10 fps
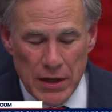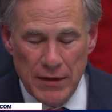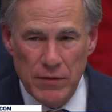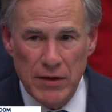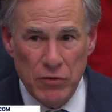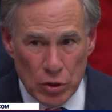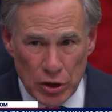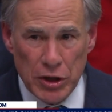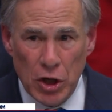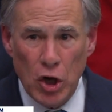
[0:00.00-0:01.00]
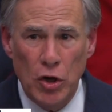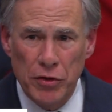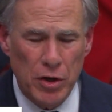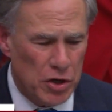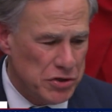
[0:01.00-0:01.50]
if you look at all
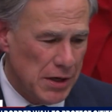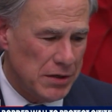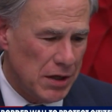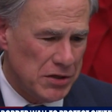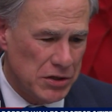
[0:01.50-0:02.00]
the laws, not